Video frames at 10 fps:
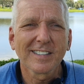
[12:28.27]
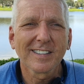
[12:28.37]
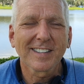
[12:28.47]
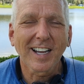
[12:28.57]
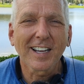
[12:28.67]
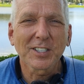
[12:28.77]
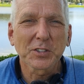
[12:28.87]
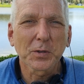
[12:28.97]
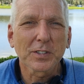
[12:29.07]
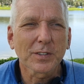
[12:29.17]
the highest
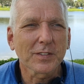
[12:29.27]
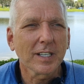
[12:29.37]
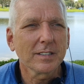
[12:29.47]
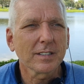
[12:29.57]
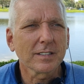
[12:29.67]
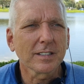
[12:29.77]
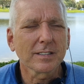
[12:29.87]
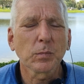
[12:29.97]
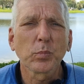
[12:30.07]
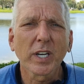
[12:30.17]
source of consciousness
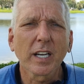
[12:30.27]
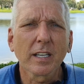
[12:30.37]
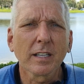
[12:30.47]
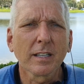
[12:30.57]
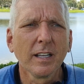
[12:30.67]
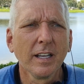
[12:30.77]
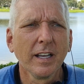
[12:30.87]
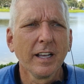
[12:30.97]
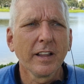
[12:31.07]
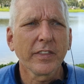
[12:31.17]
and bring in
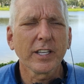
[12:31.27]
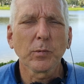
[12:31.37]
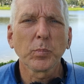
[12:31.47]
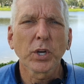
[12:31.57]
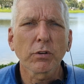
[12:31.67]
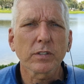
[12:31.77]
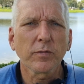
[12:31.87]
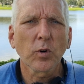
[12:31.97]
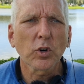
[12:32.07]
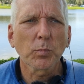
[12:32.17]
the purest
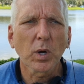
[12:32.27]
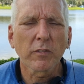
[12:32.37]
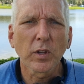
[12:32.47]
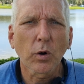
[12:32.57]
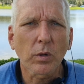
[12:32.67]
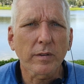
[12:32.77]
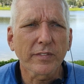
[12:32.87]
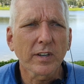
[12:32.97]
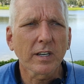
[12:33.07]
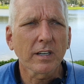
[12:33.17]
form of the holy
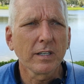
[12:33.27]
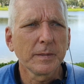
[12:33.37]
fire.